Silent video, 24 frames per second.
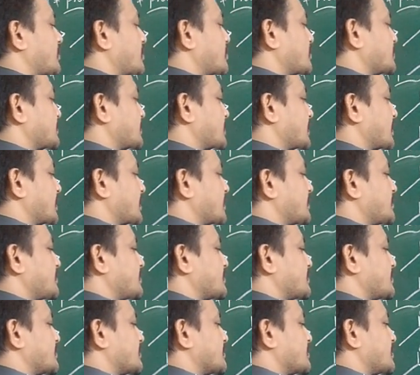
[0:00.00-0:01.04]

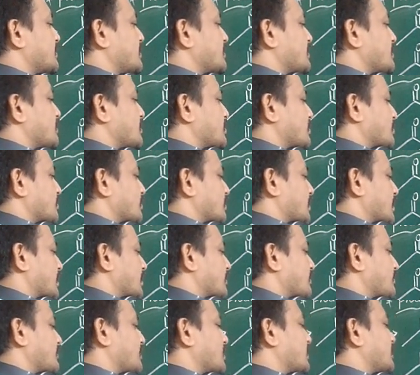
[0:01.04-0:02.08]
oxidized to
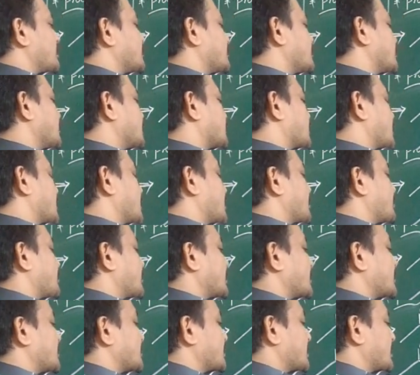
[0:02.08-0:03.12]
convert to this carbon
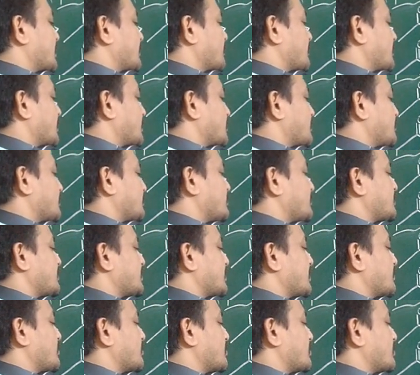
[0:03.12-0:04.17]
is convert to
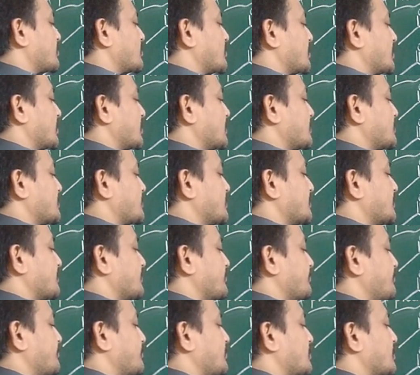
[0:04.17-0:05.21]
COOH.
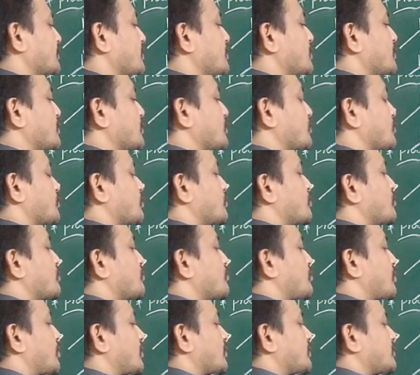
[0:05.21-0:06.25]
2
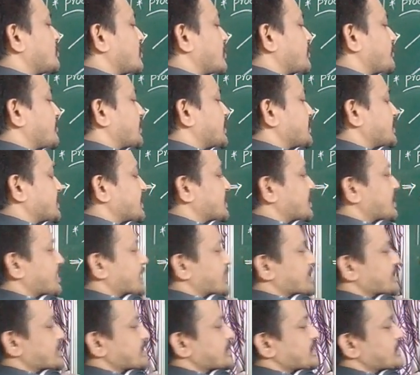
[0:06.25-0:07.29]
moles of acetic
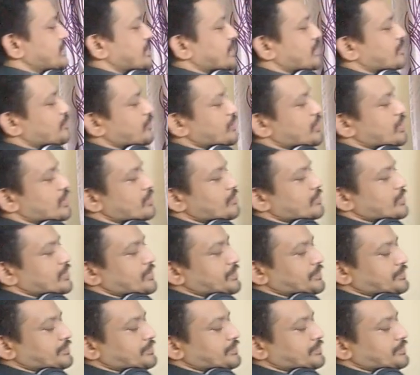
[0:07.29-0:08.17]
acids are formed.